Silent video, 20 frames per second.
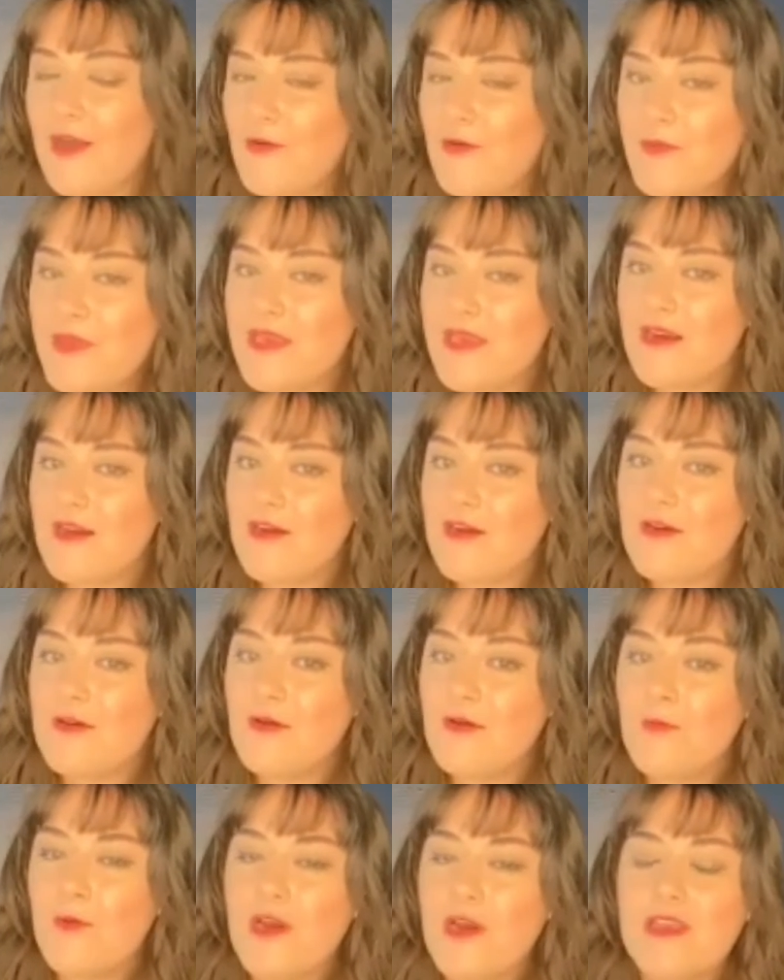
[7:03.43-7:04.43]
we are
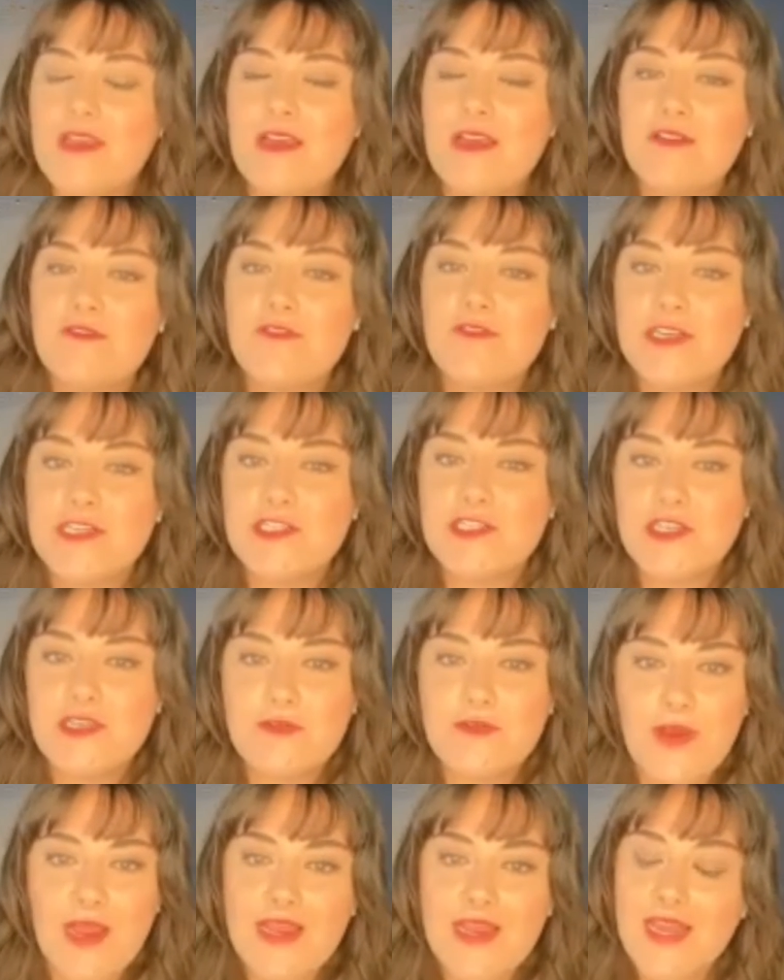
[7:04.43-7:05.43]
working on finishing
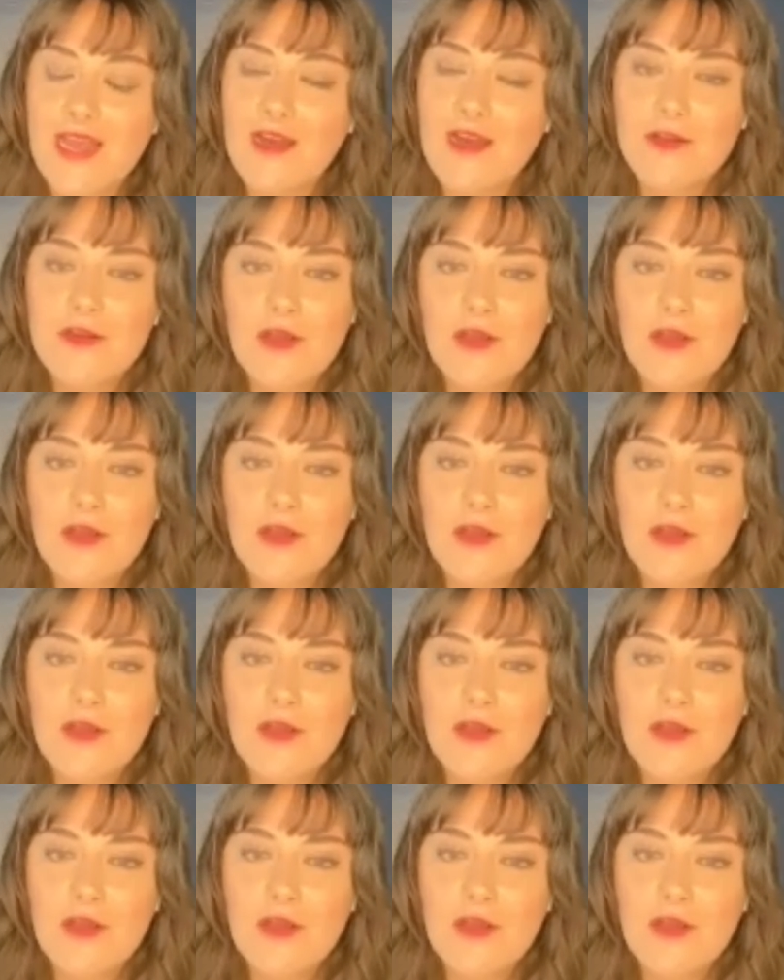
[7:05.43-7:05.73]
right now,